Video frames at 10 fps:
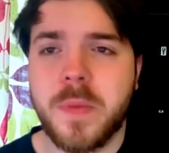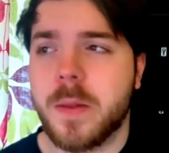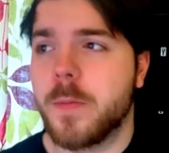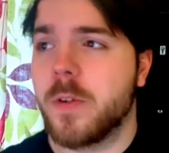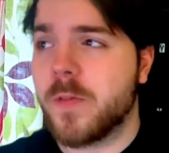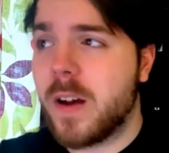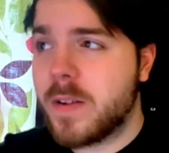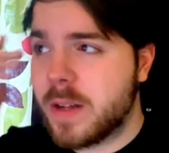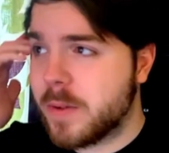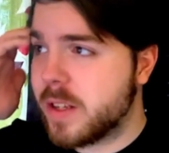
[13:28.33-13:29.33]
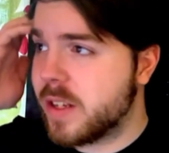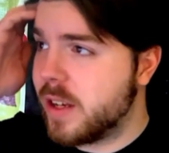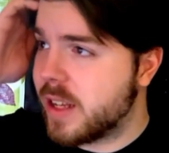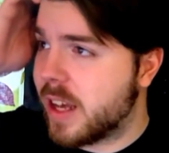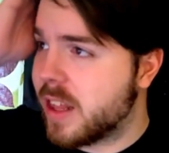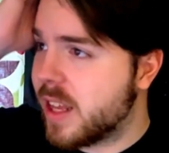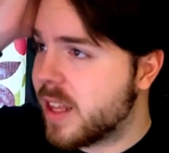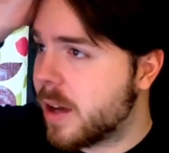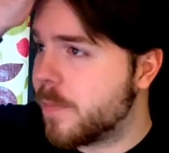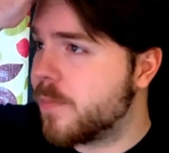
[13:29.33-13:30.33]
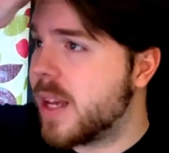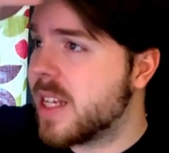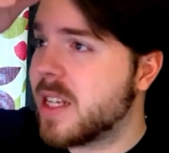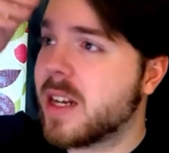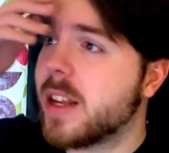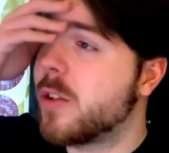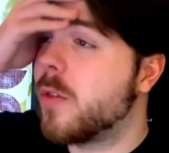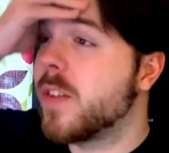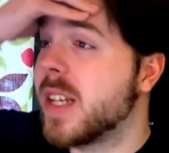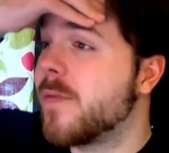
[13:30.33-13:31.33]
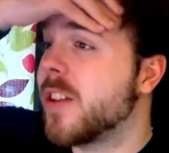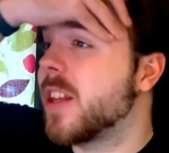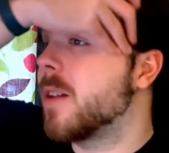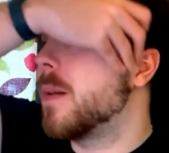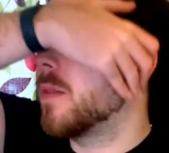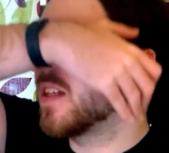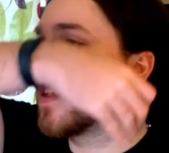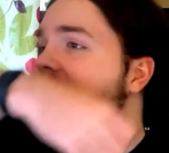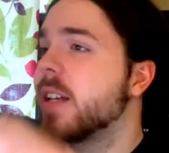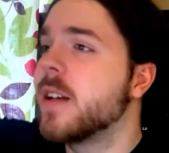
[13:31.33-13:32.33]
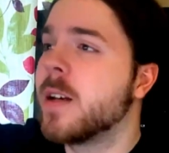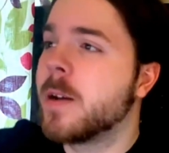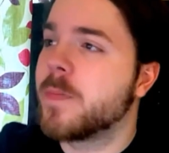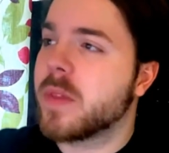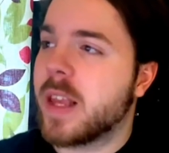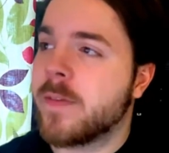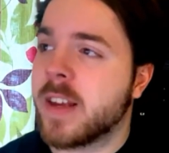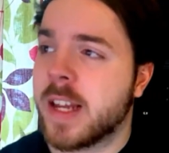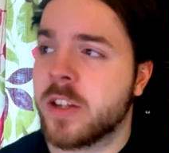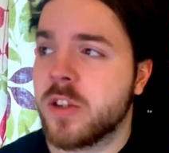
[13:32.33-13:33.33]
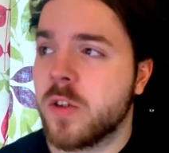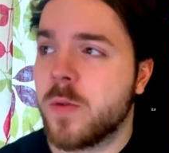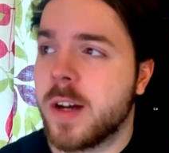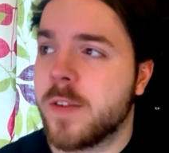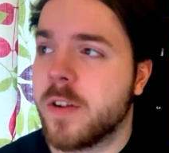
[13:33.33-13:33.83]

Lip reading: But as far as I'm concerned, I think that basically covers everything about the site. If you get stuck while you're